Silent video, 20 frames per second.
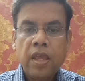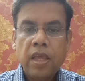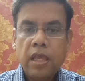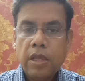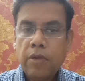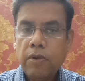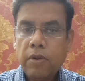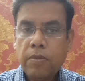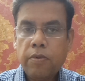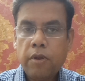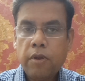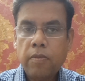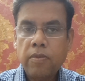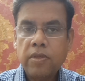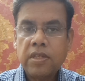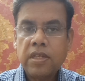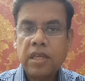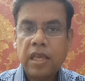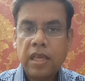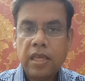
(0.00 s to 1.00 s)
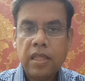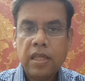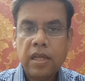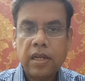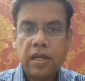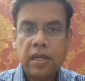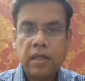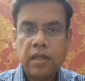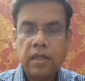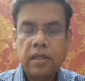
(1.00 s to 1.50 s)
you had promised
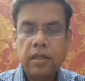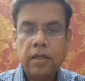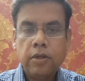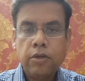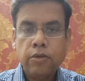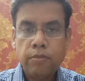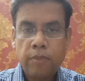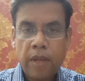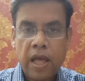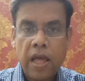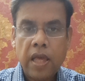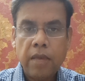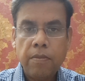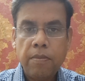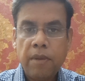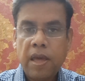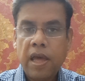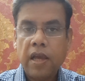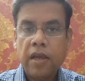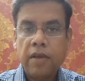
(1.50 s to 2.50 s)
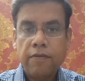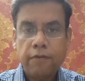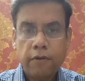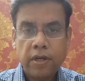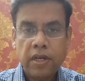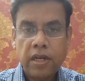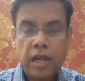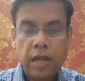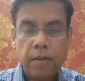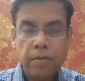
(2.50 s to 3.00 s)
either to buy back
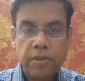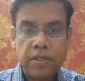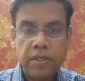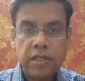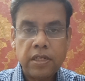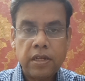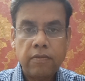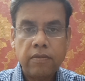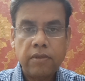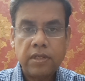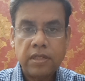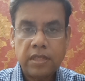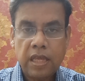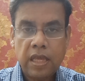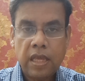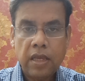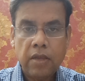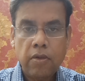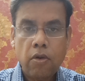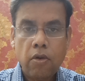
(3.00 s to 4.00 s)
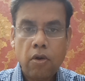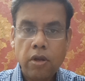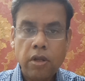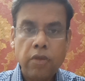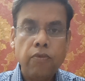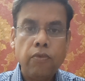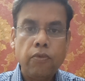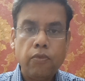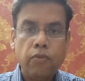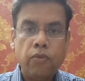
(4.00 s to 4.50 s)
49% of the stake, or
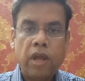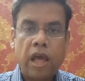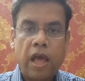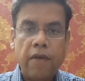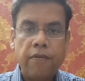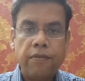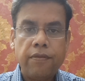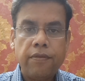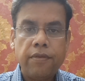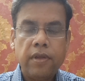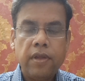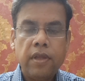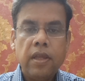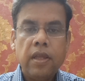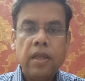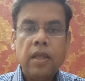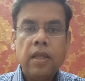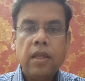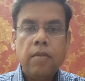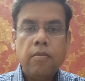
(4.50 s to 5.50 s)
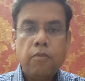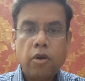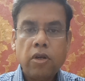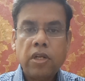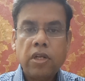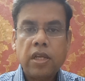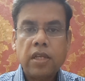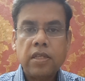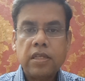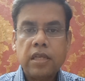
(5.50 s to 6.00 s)
you would have
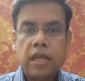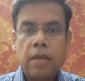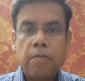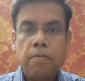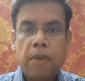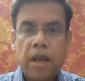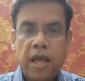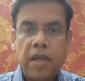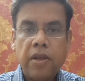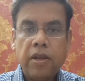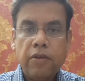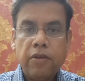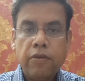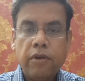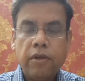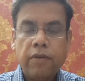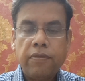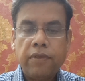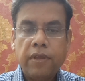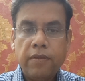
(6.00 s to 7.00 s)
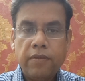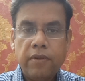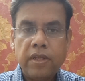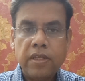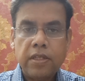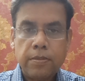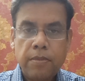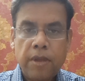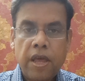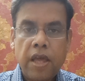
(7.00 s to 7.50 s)
bought us a buyer. You would have given
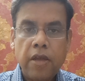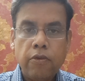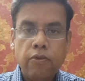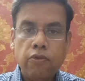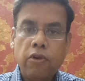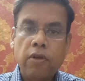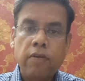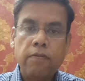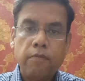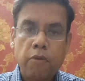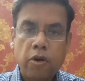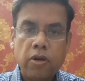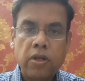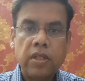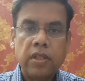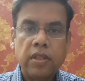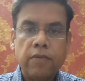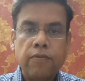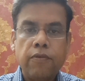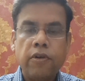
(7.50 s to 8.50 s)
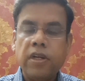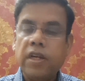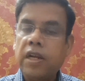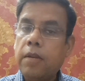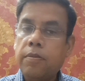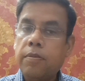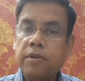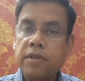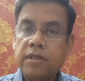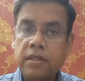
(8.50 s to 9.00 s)
us a buyer who would have bought the
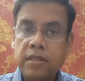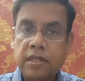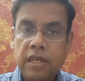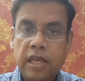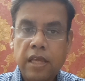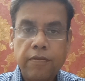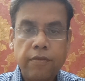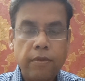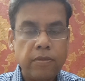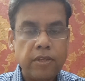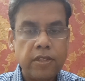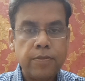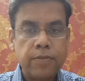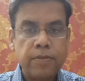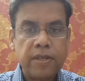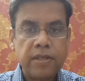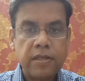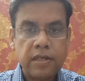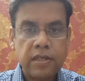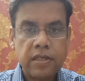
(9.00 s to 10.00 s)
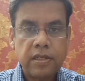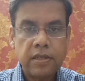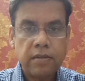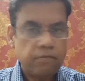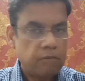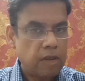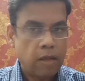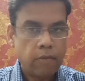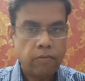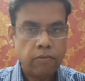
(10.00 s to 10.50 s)
49% stake from this business.
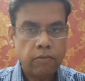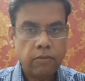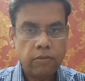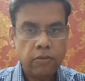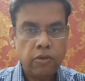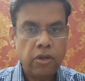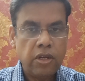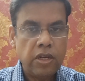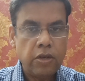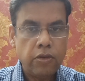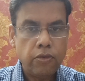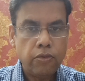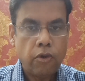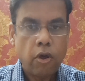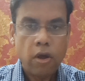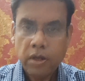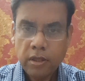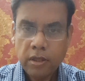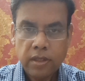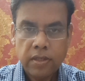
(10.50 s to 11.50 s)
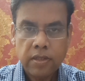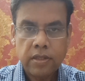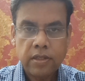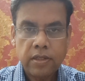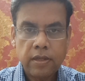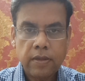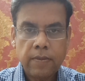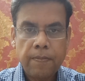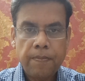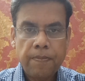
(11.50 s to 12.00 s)
Now, you need to honor
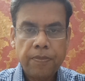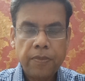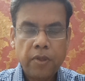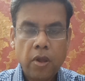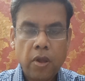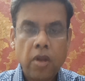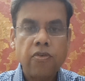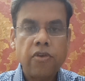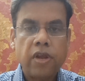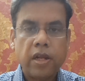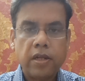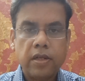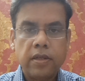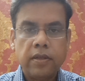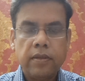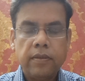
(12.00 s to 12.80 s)
this contract."